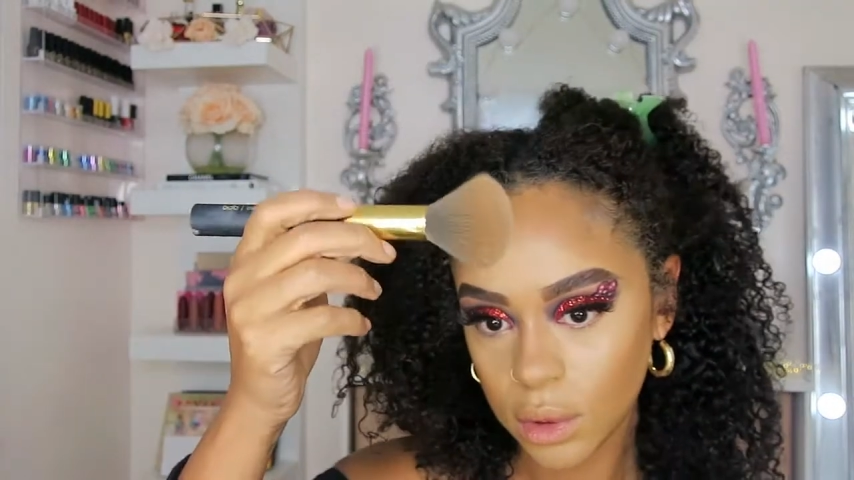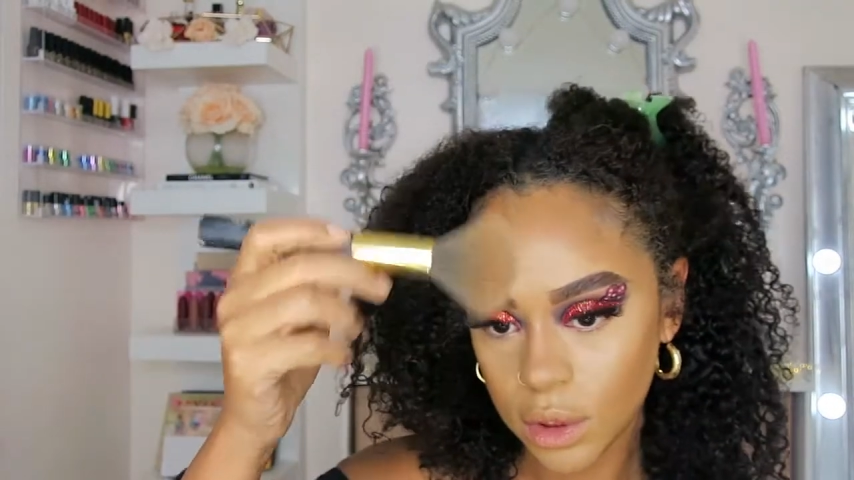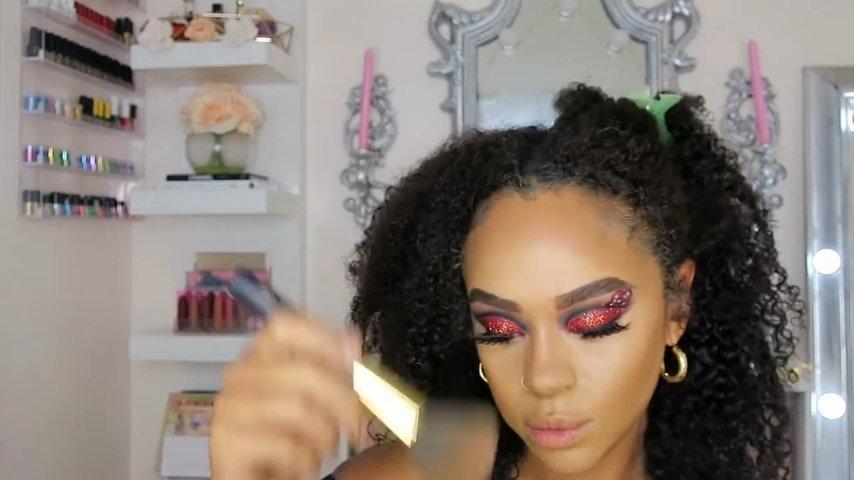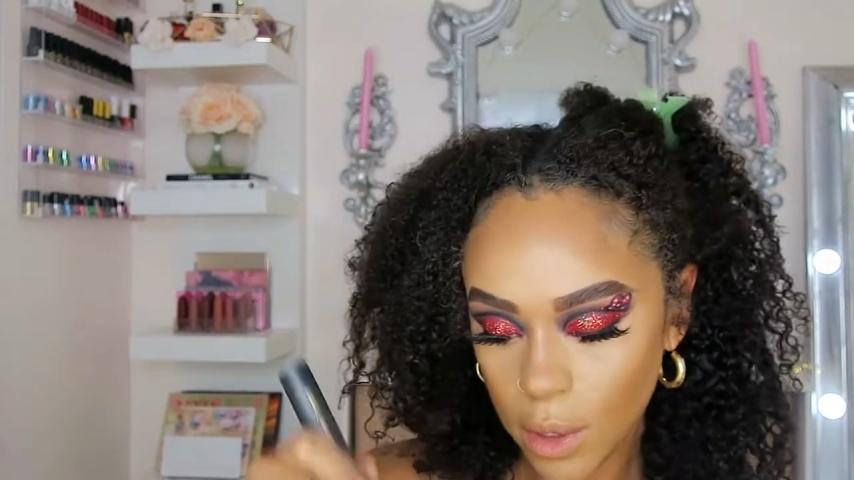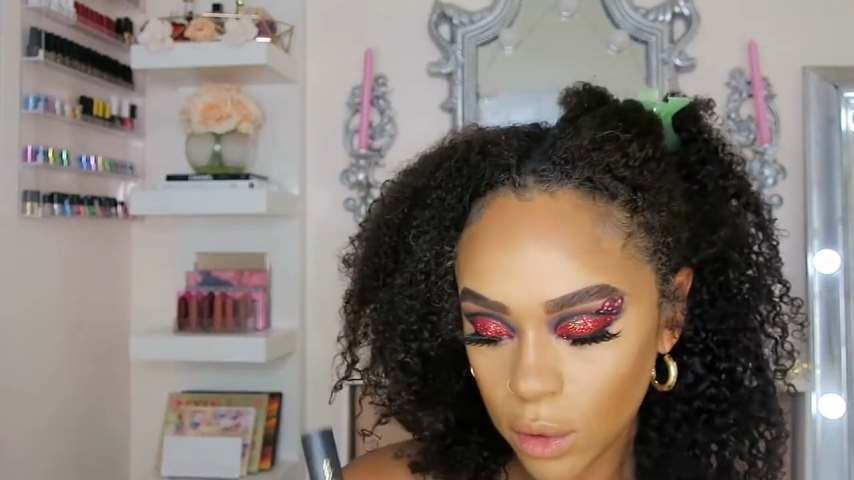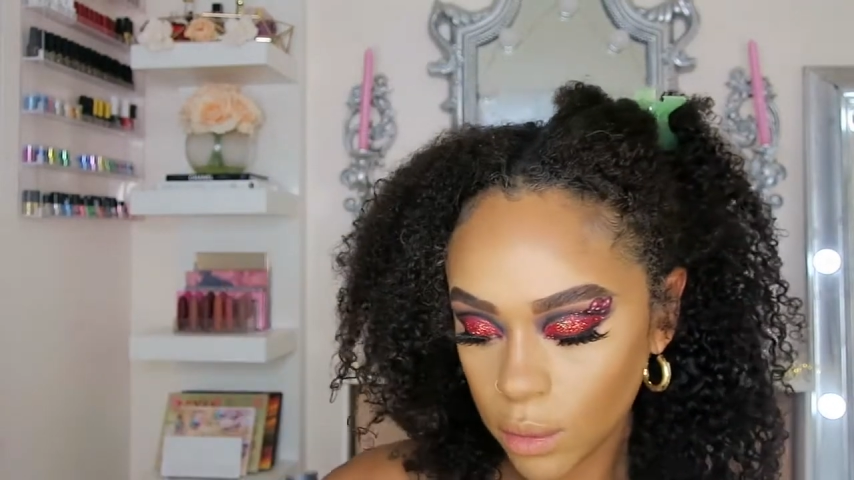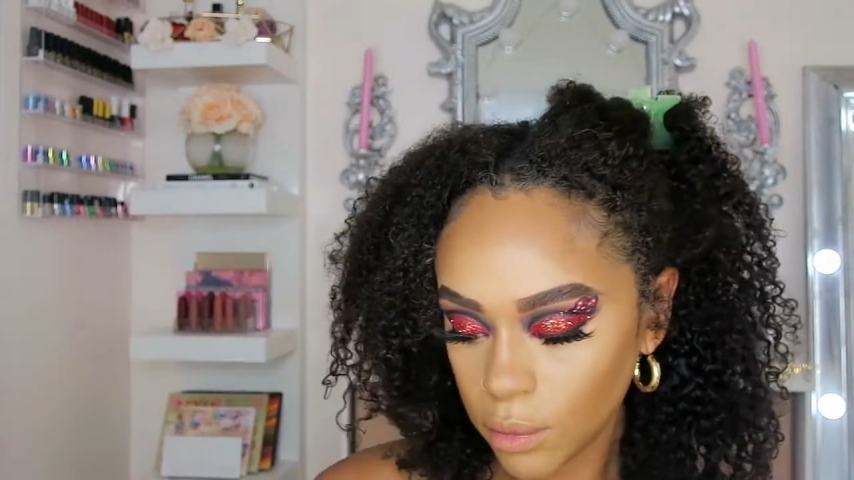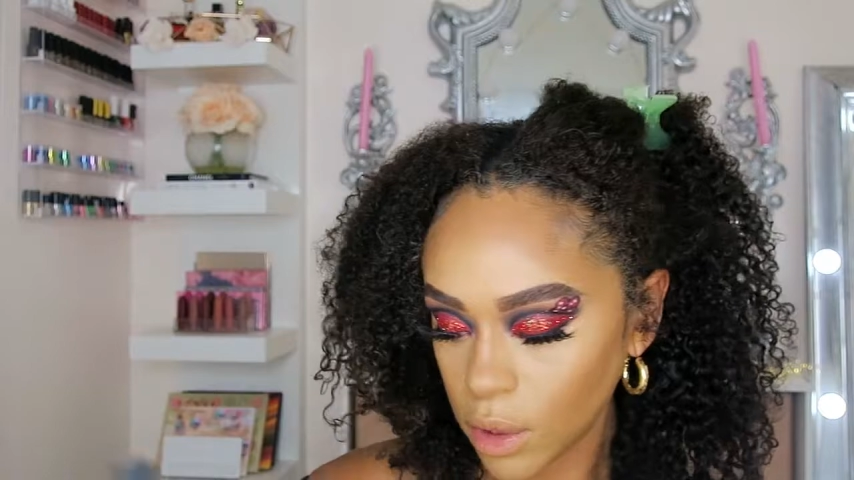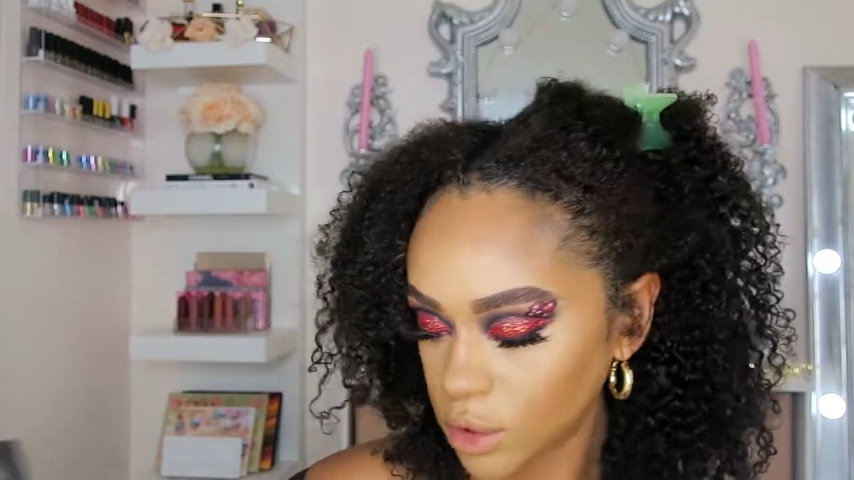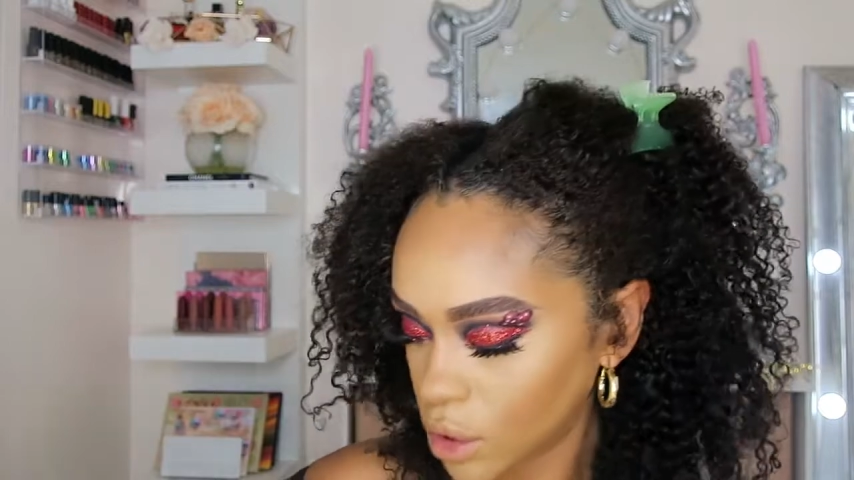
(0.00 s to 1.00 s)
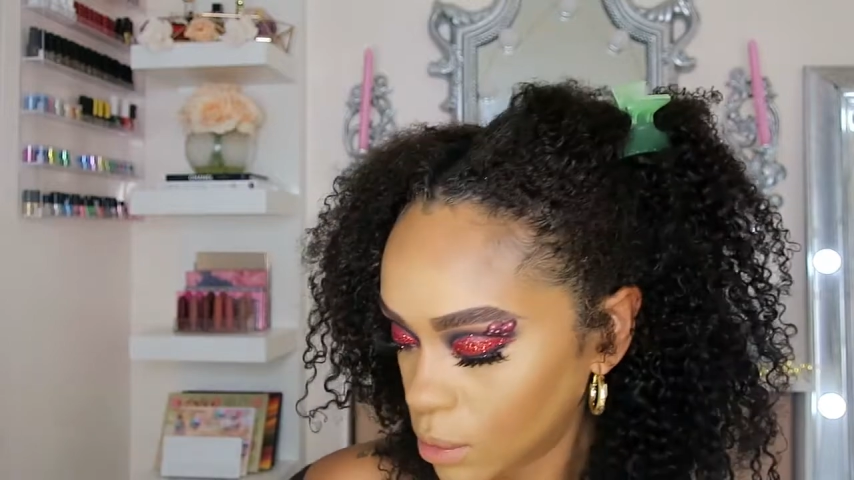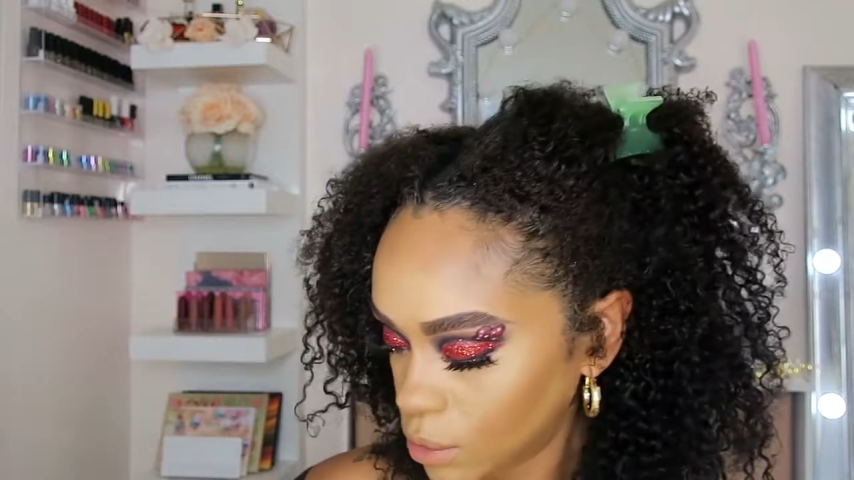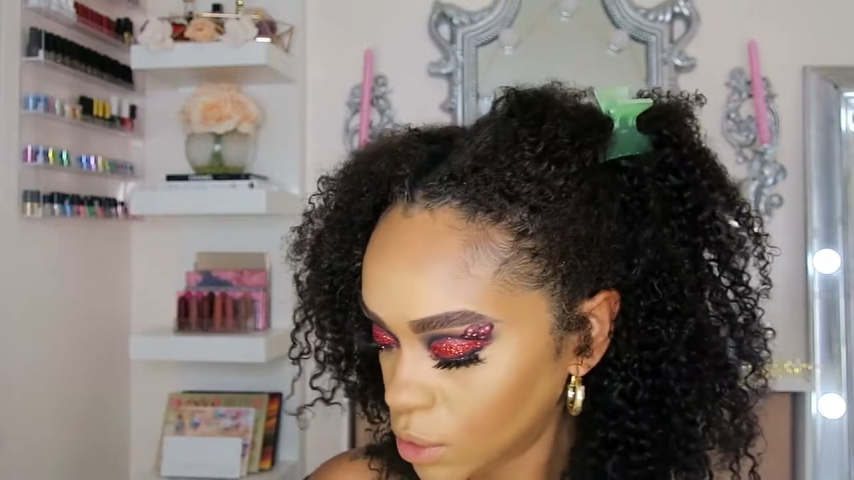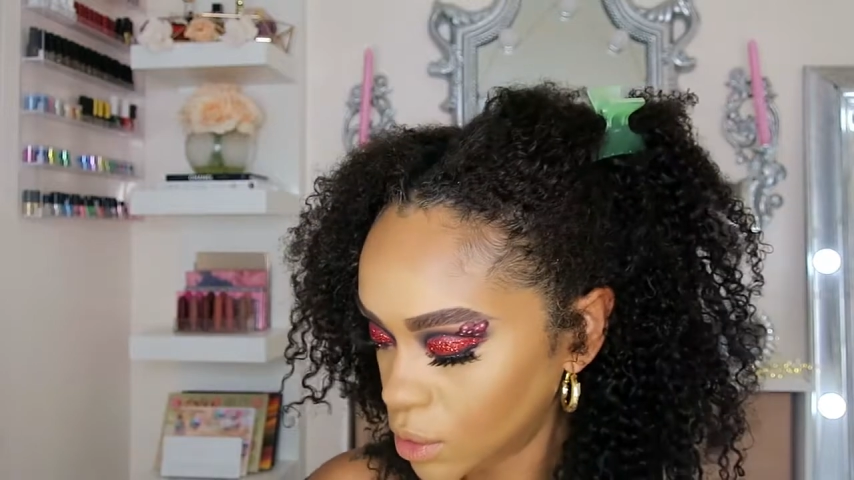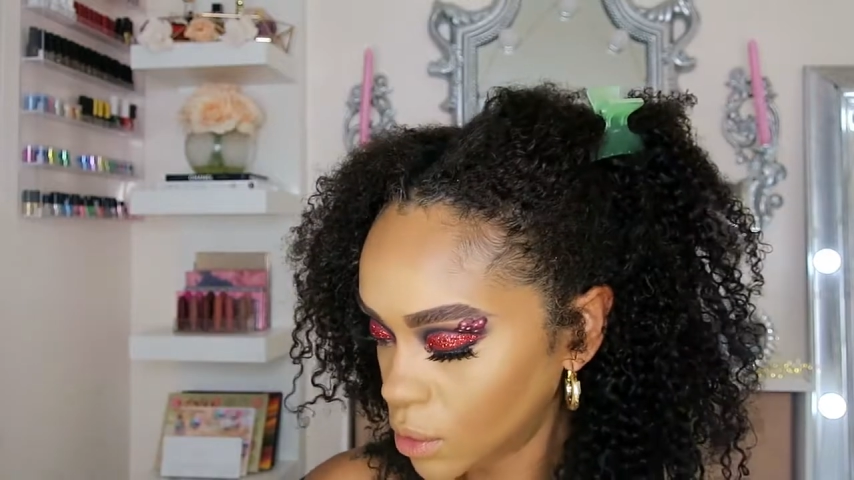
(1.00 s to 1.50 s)
This powder brush, and
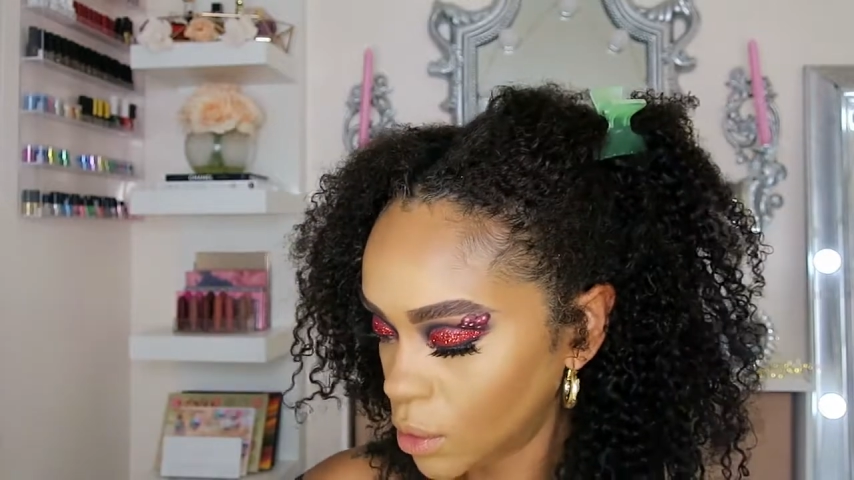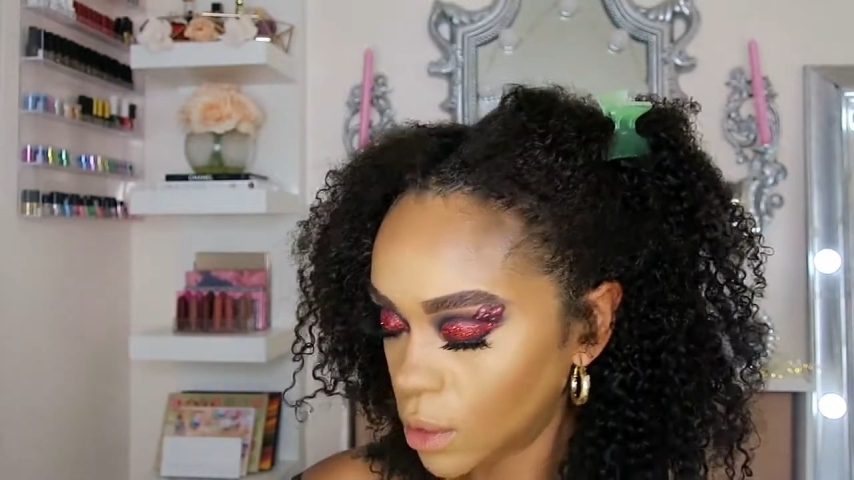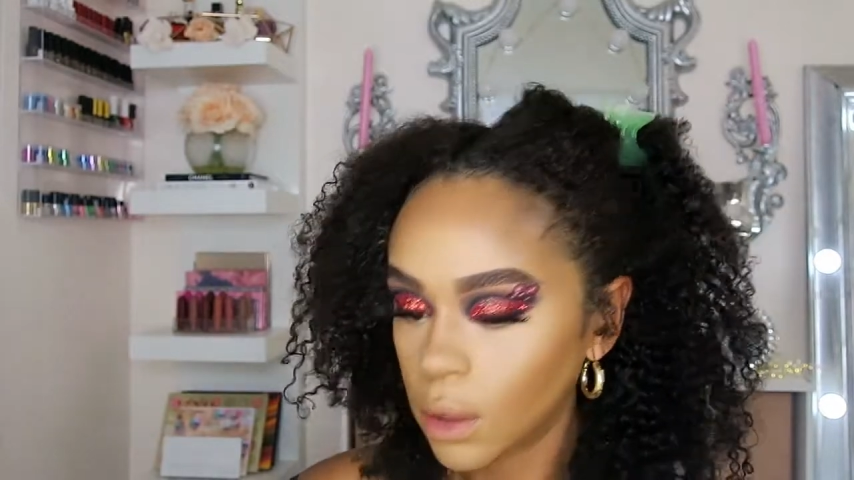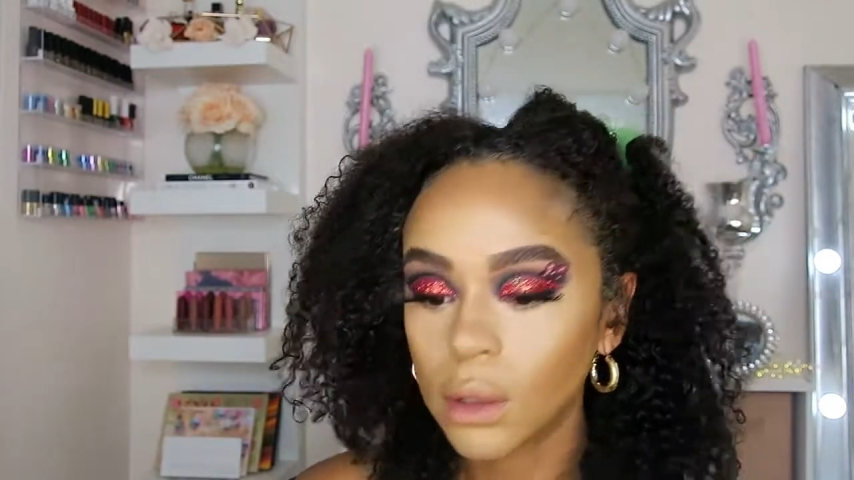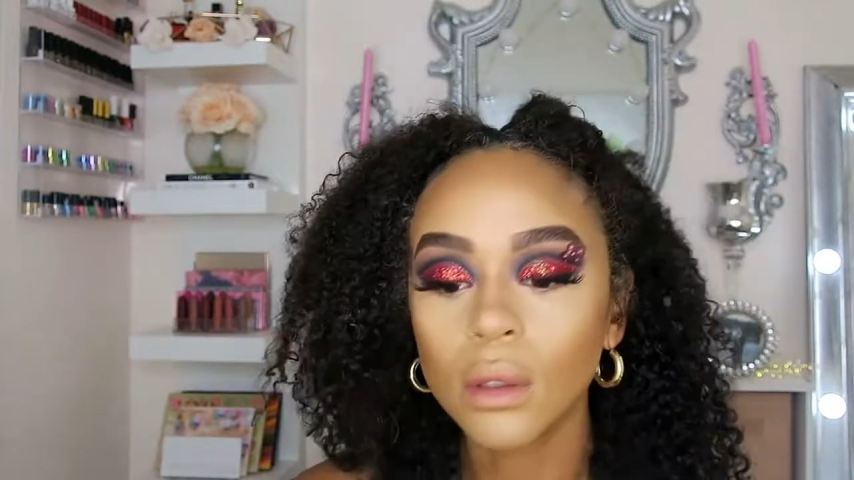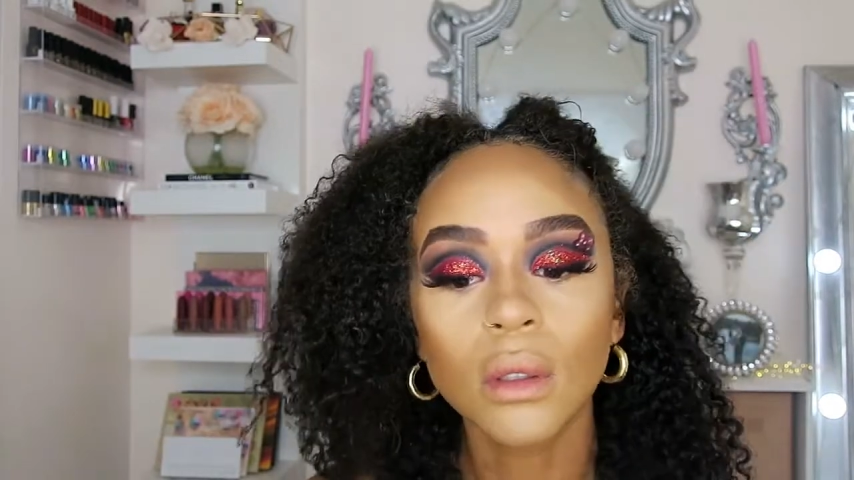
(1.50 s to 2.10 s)
I'm just going to